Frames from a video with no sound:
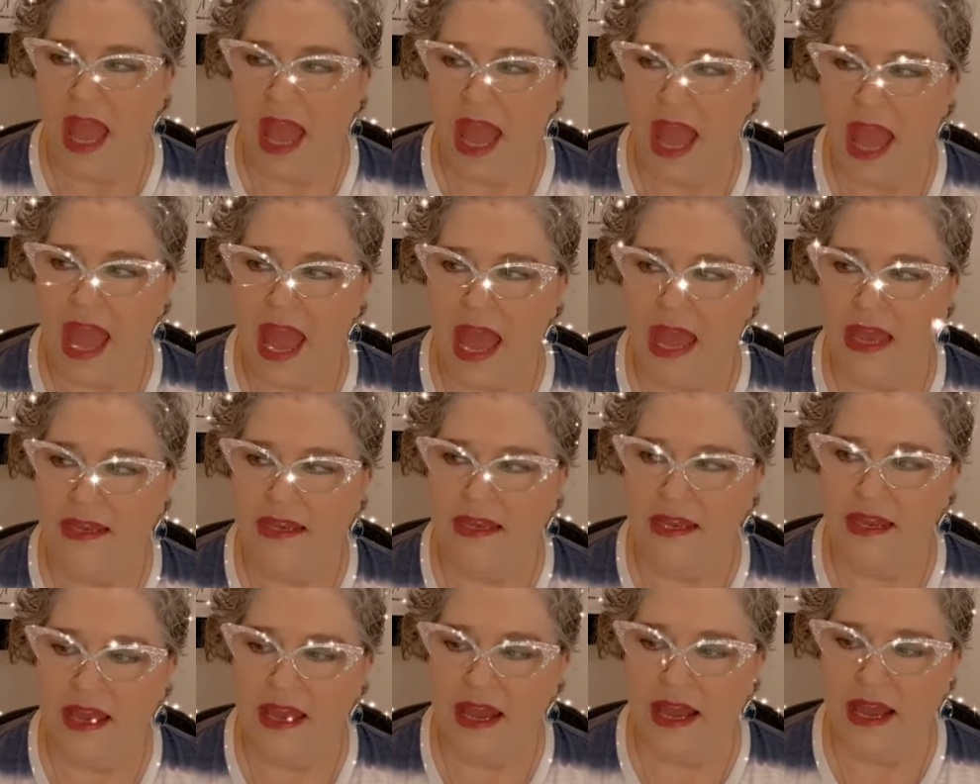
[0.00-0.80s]

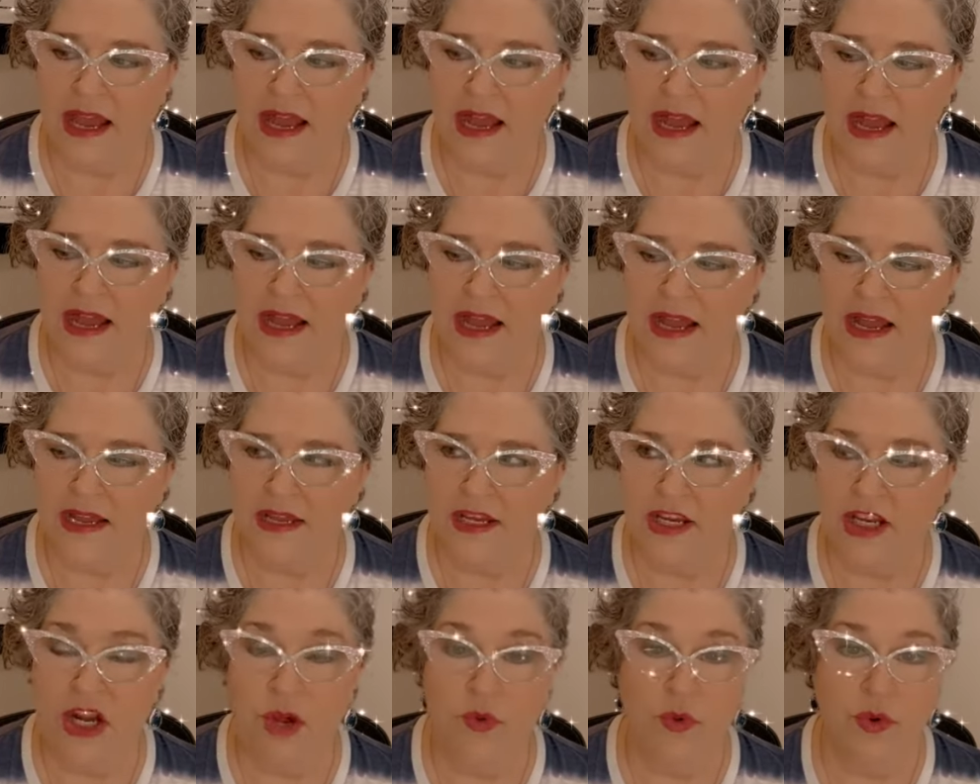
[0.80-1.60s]
And,
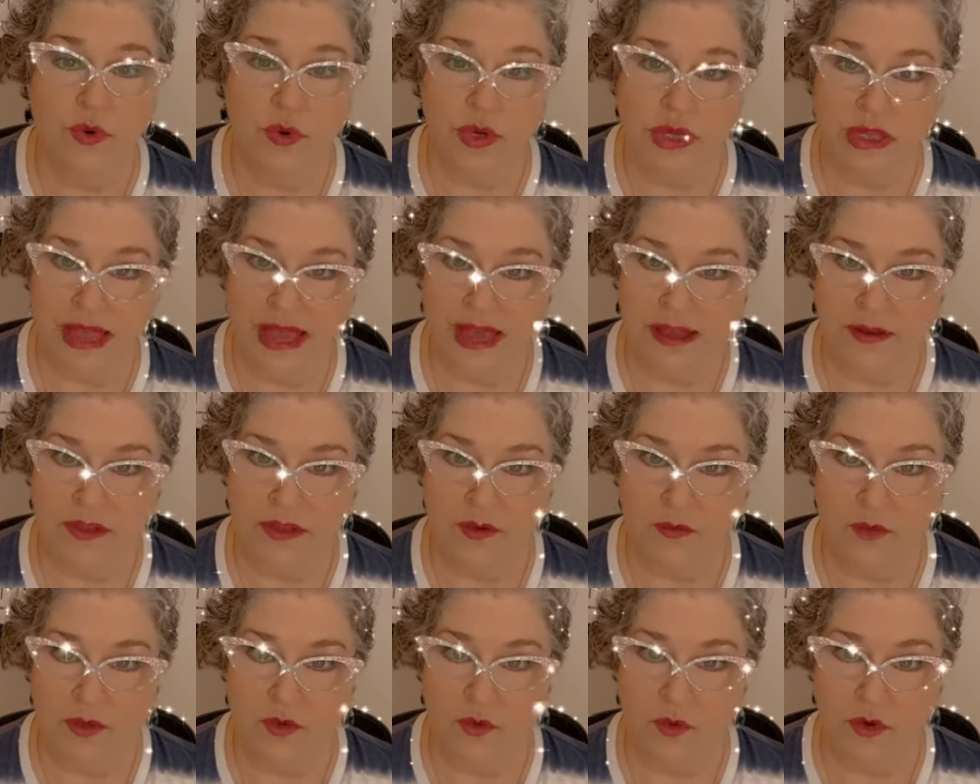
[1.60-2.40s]
we were glad
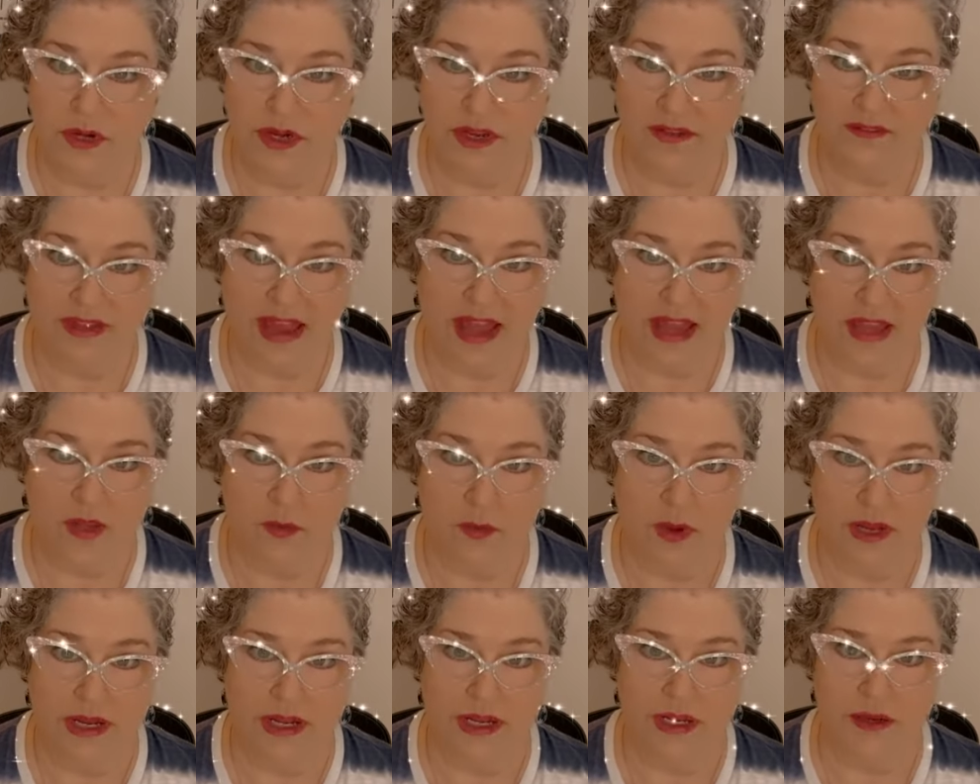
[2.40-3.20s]
that we weren't
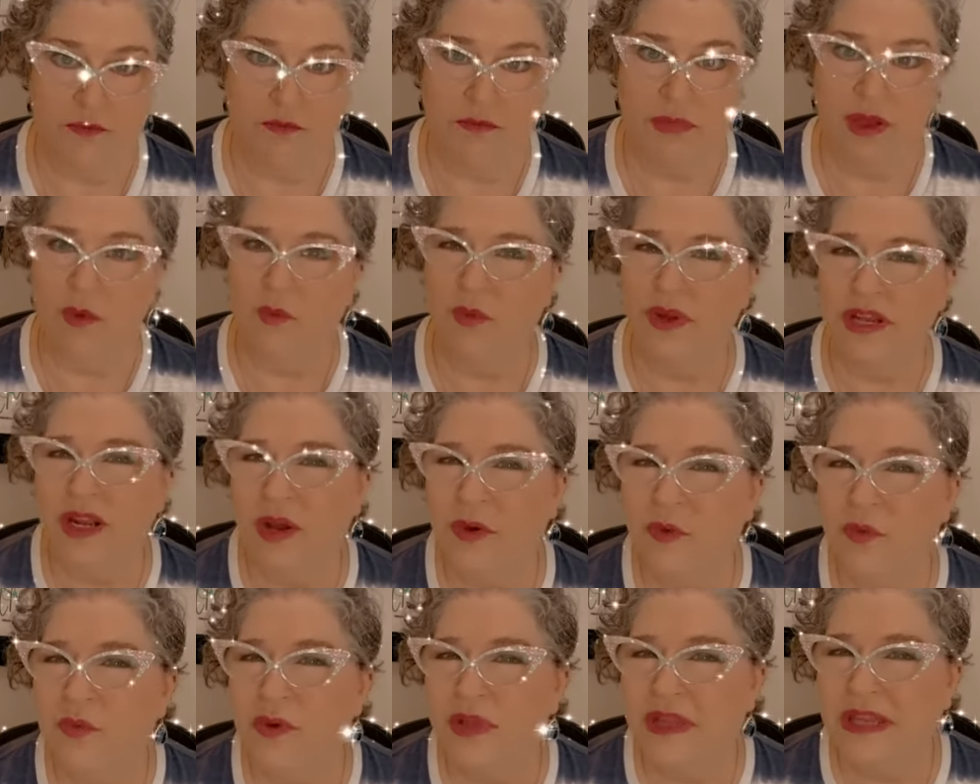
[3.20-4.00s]
evacuated, but we
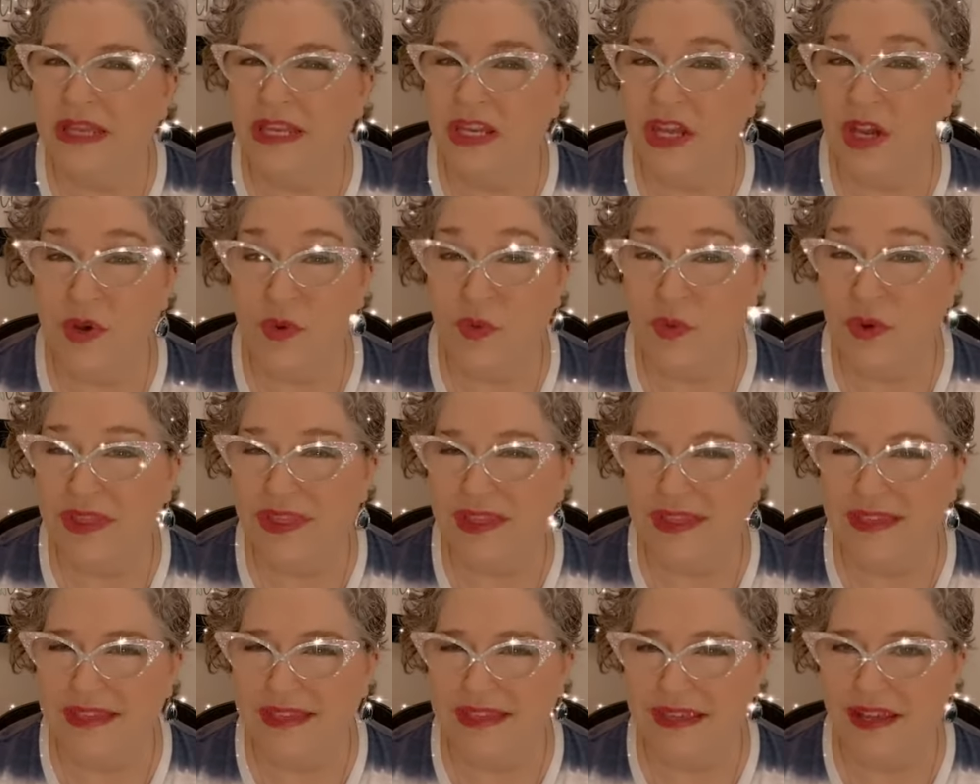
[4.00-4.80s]
don't really know what
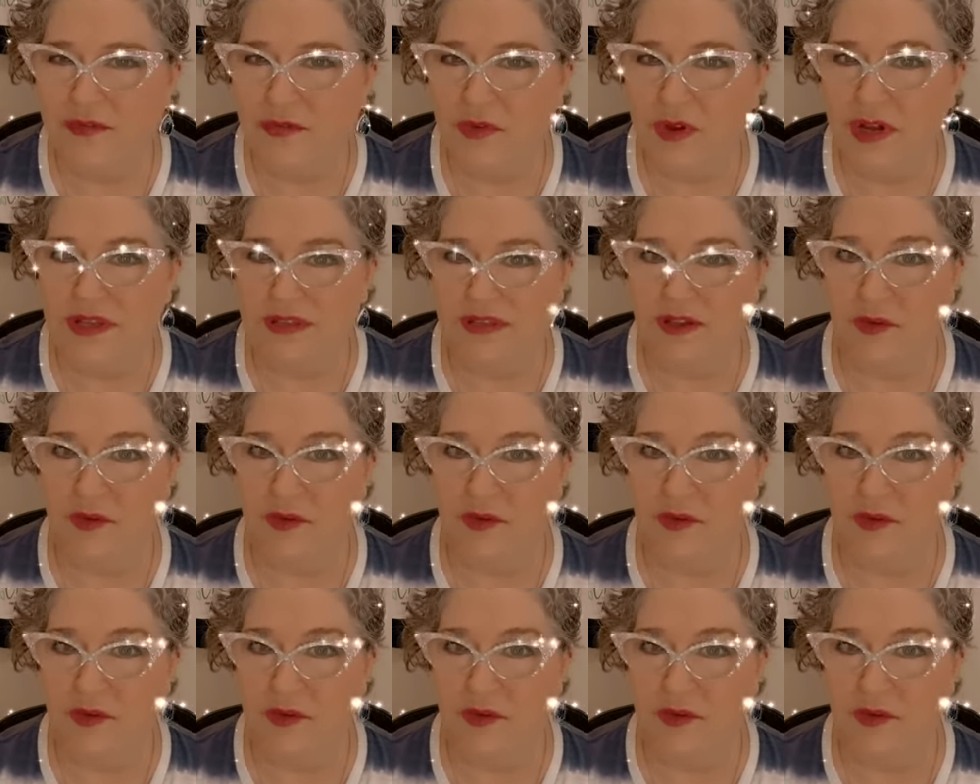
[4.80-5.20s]
this stuff was.